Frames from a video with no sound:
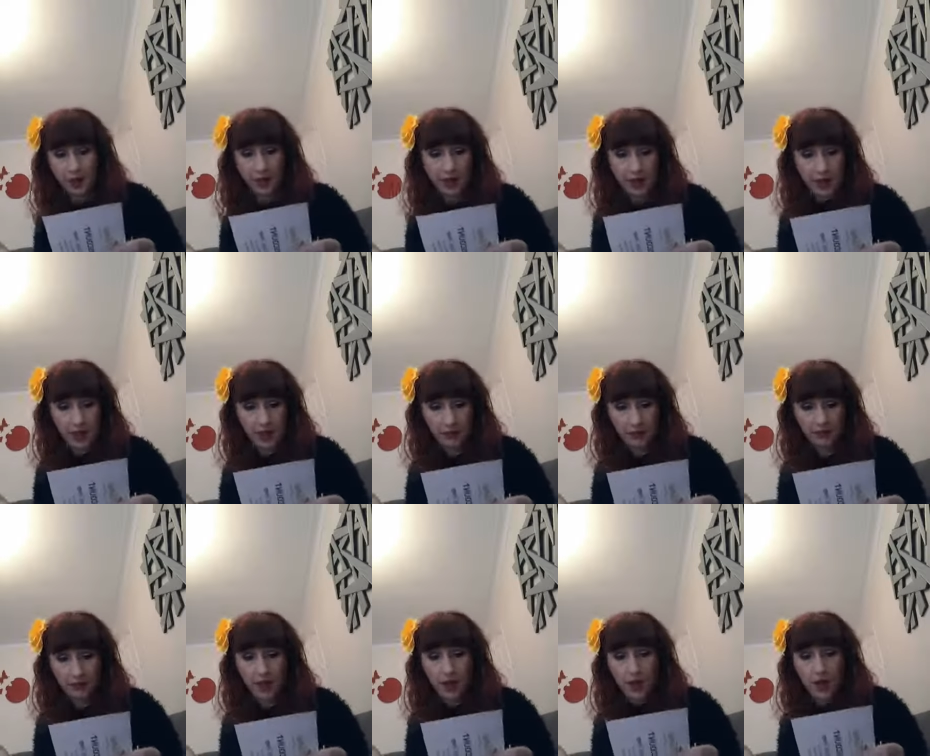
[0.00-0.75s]

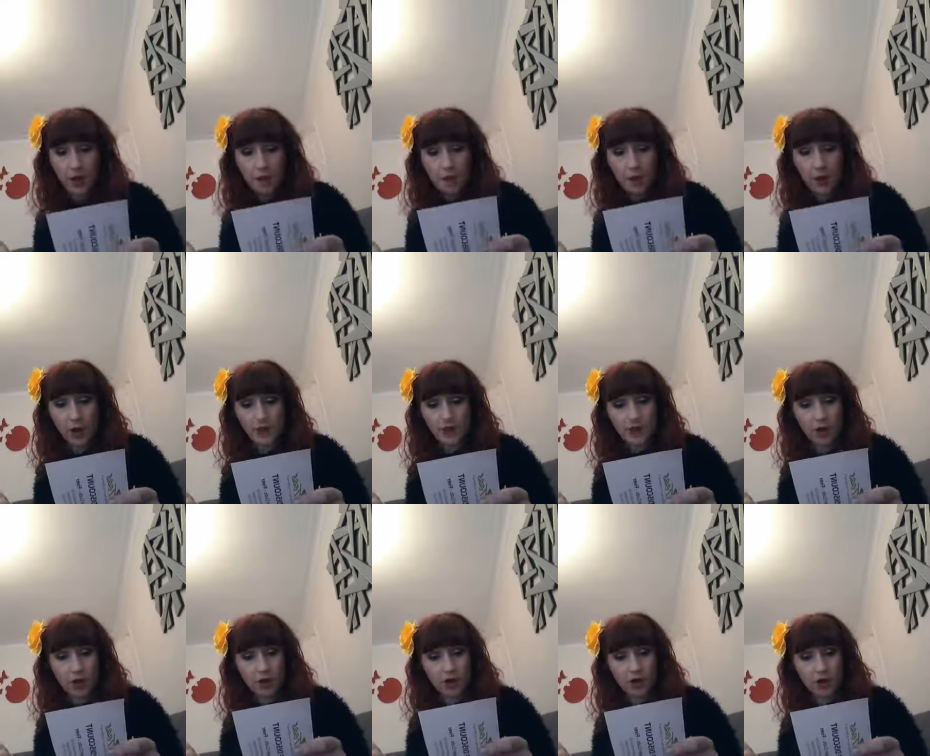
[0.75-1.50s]
Um, but
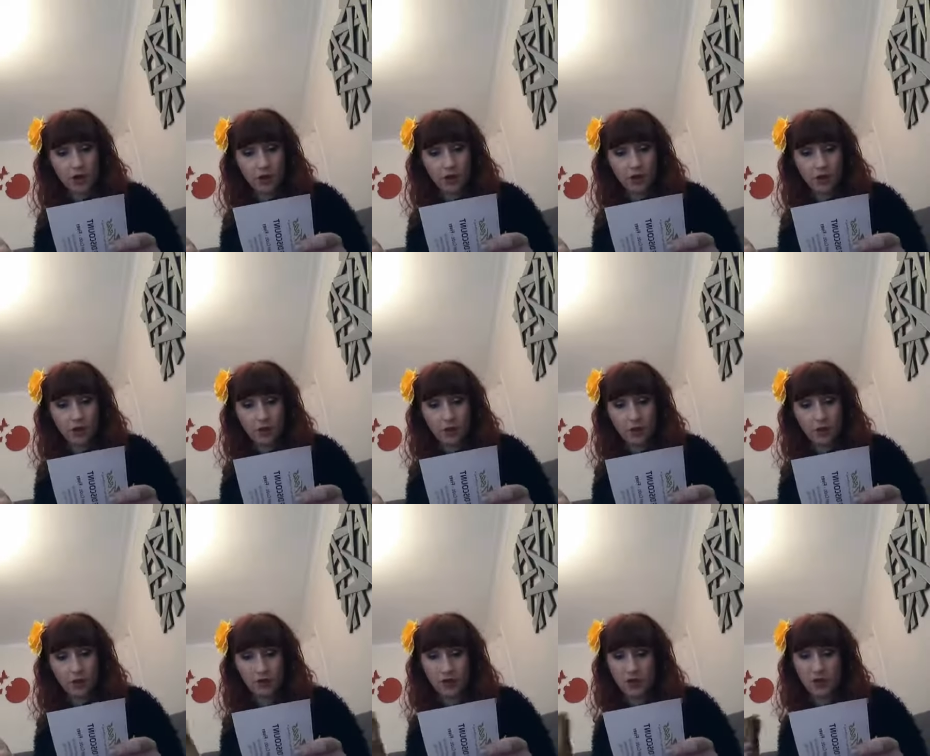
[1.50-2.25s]
you should,
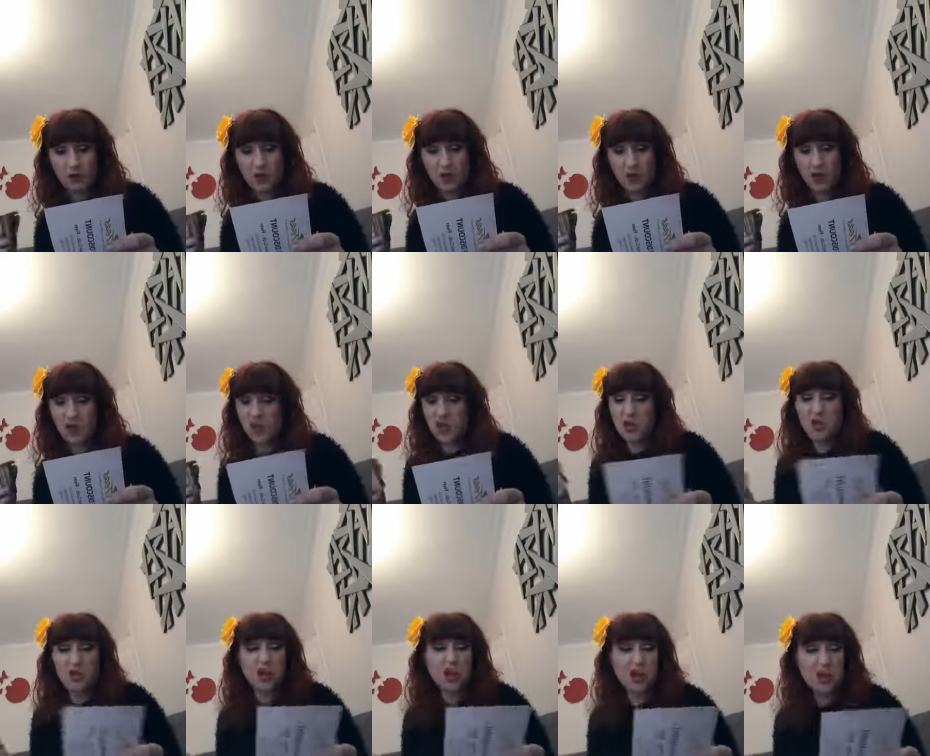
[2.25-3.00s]
you, you know, you can
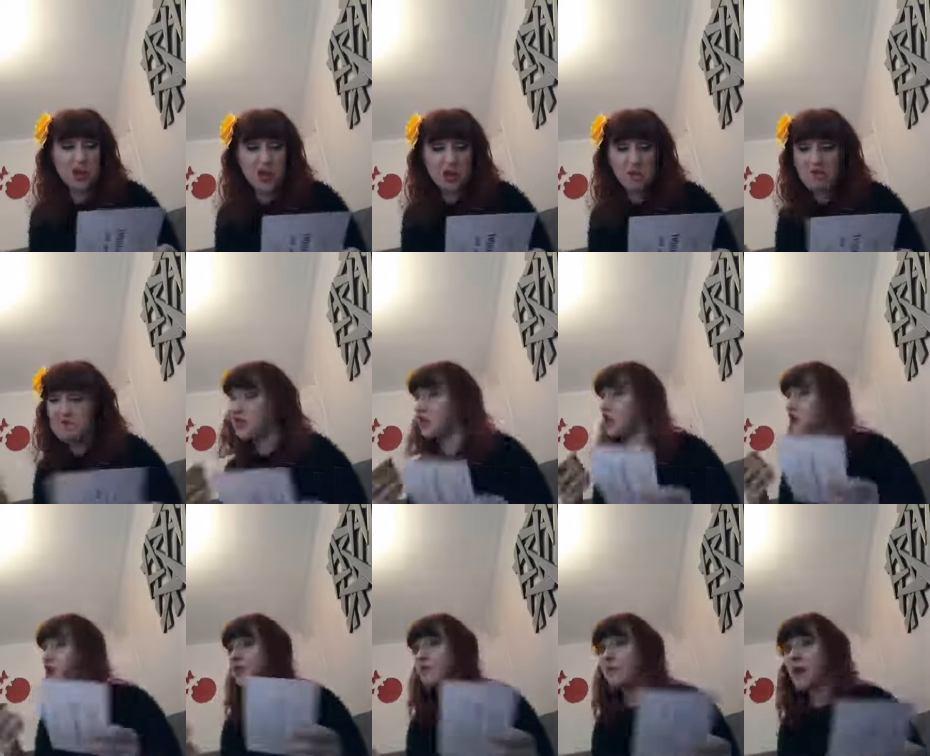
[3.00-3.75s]
use sugar, you can
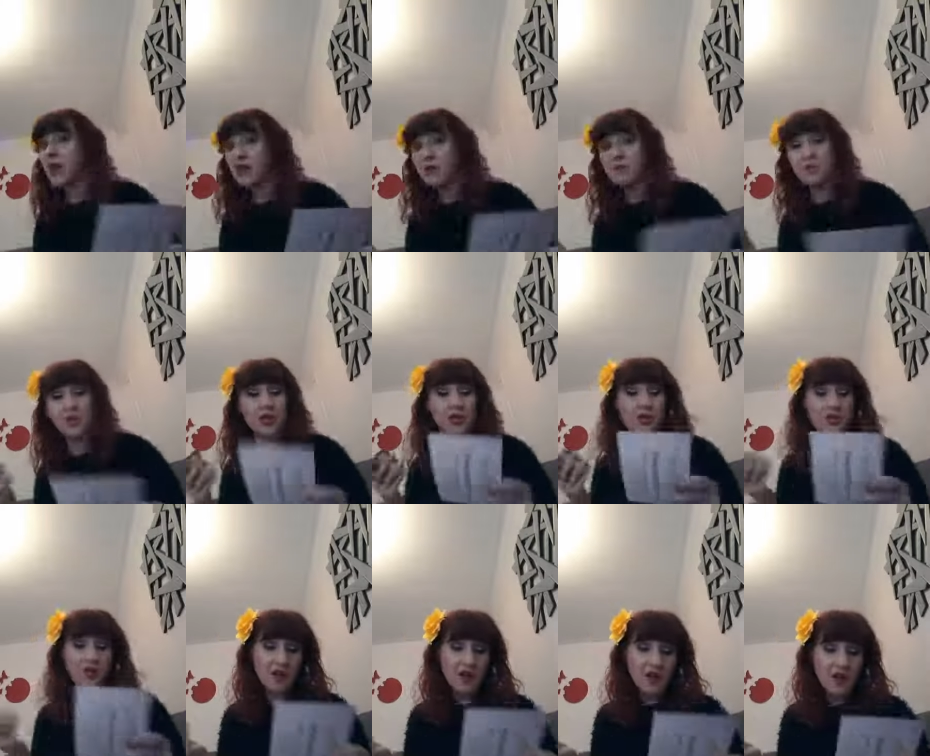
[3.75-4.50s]
use milk, you can
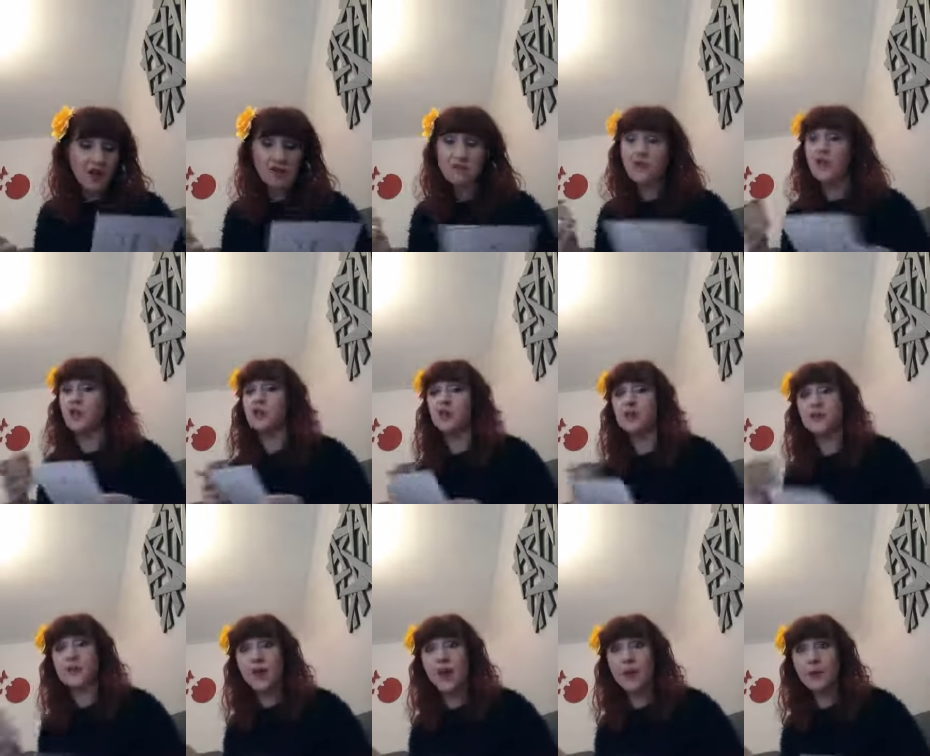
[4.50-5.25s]
use honey, you can
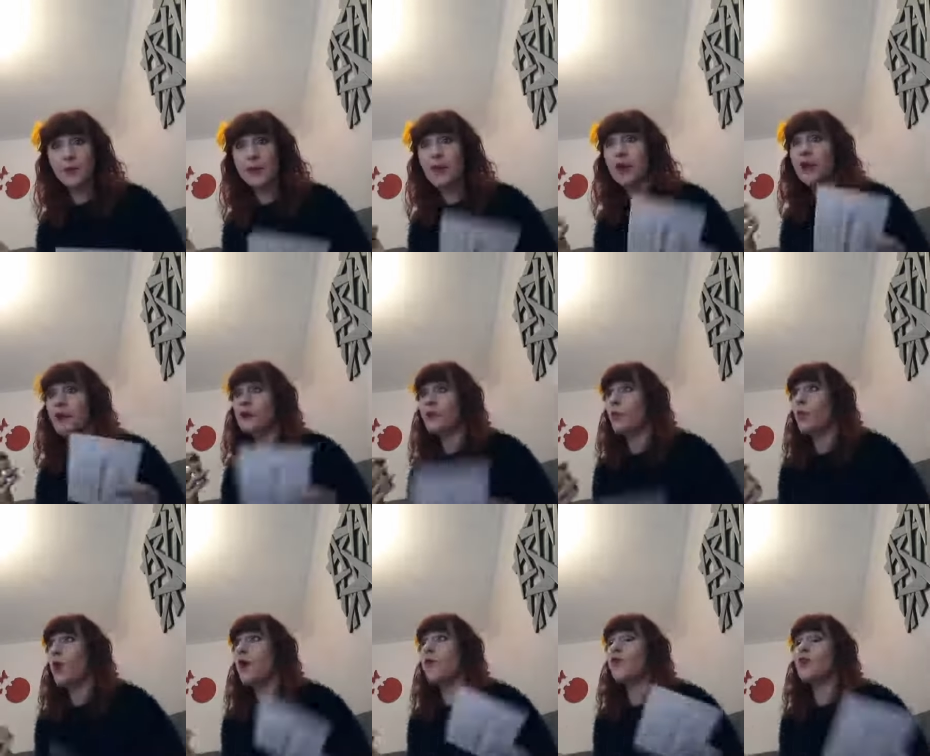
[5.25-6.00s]
use lemon,
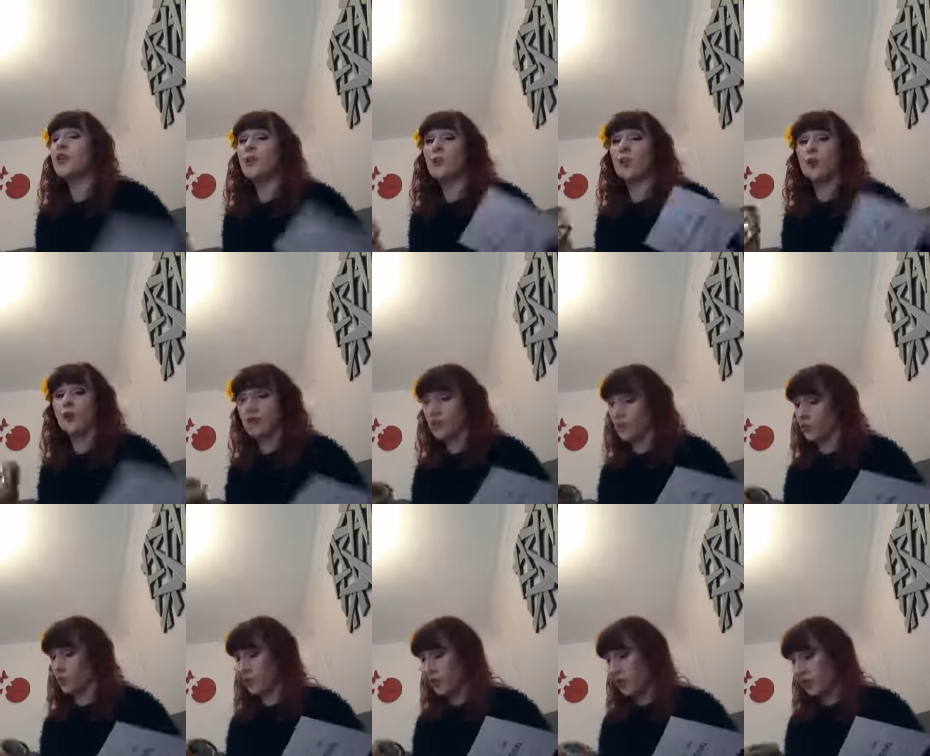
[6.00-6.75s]
whatever you want to
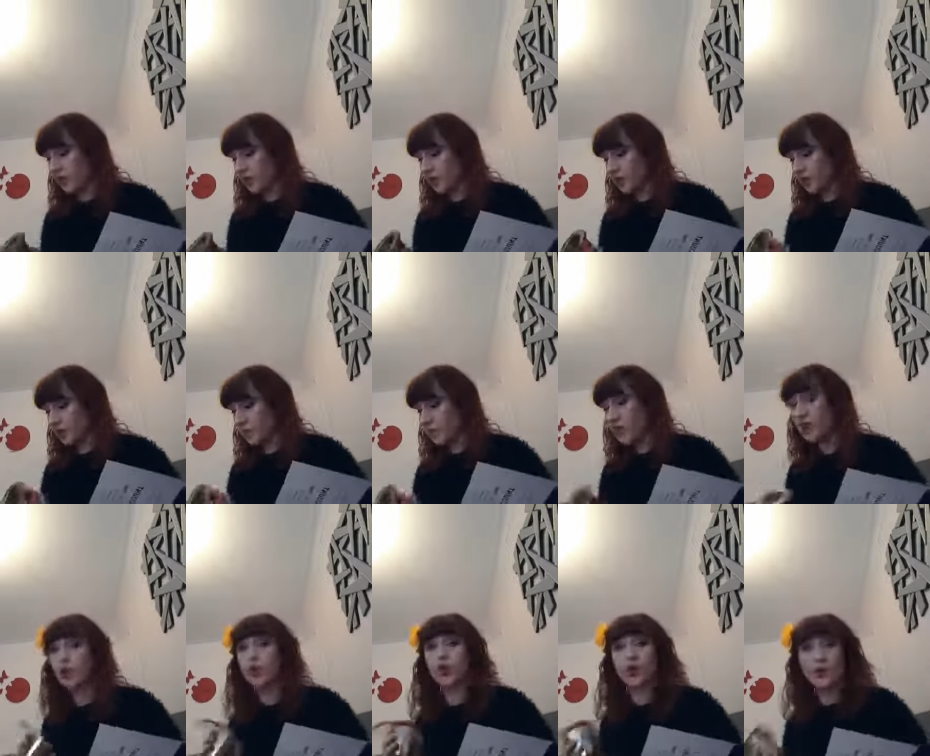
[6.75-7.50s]
do. I think just
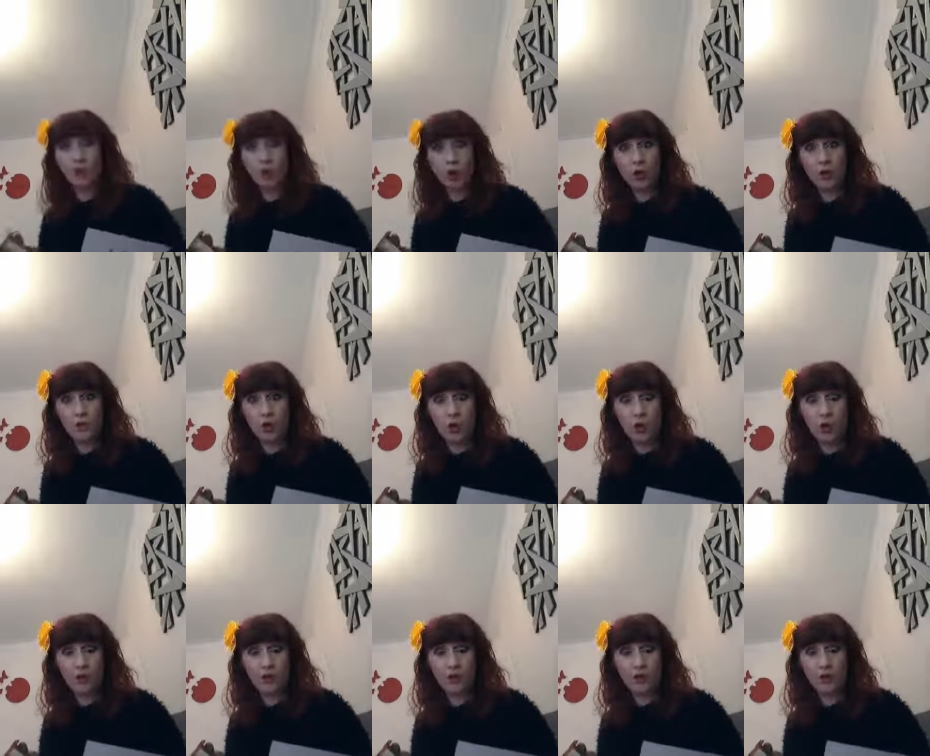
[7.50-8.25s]
make sure you brew it
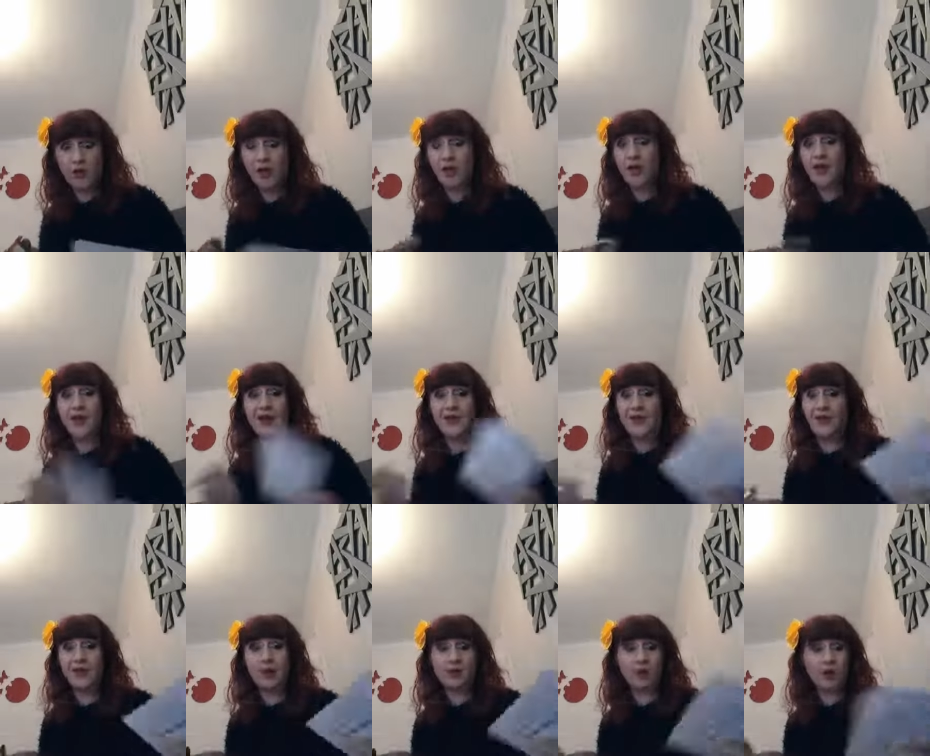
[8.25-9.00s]
properly and
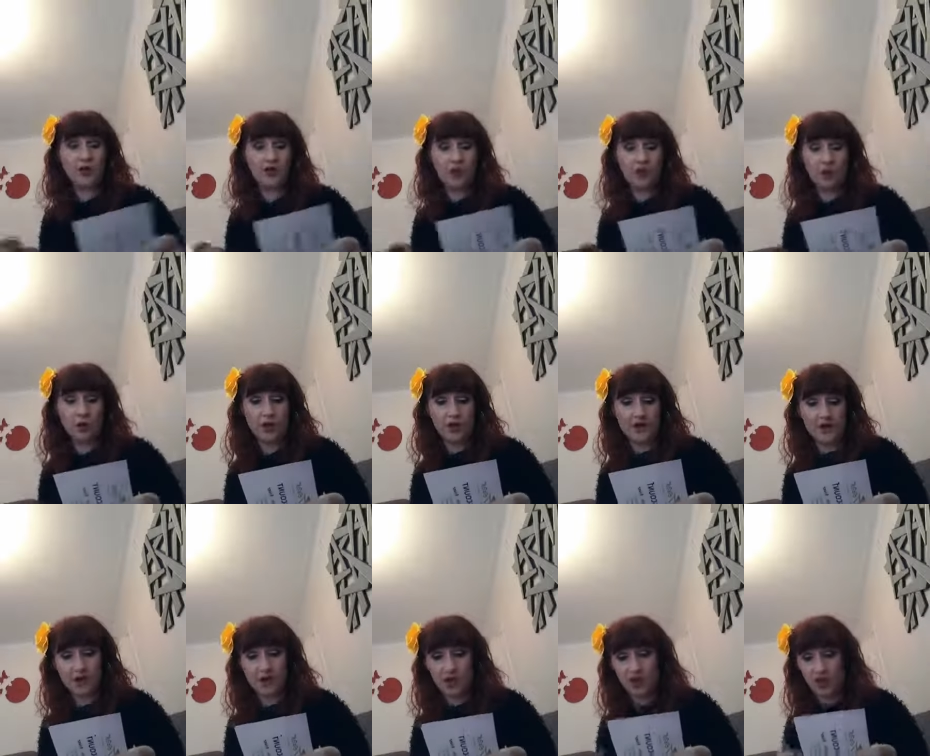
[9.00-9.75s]
then the world's your
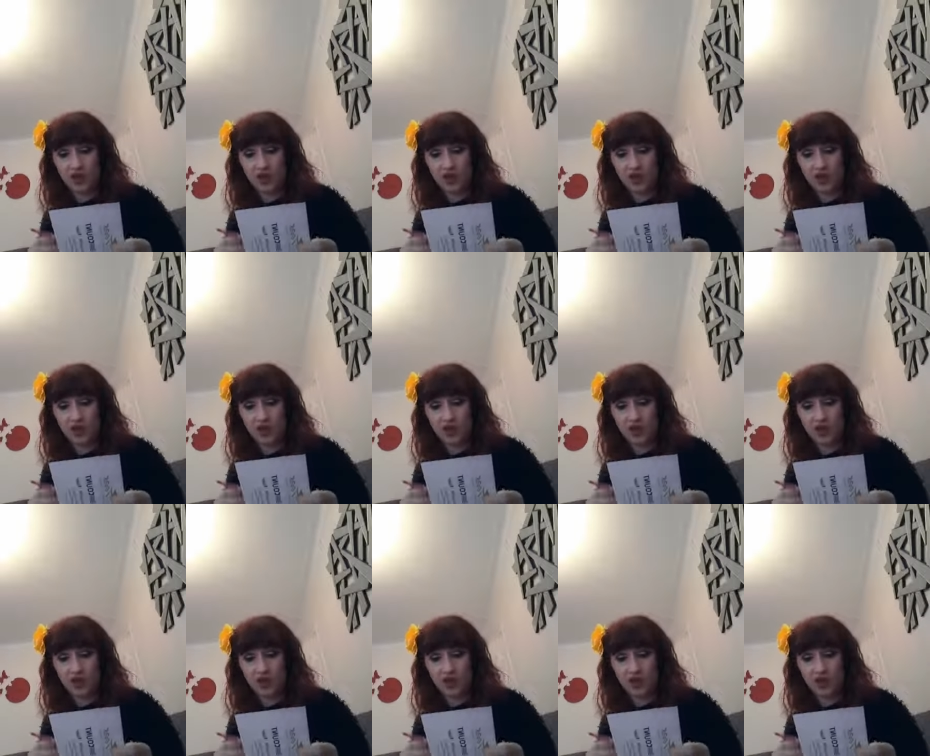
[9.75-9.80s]
oyster.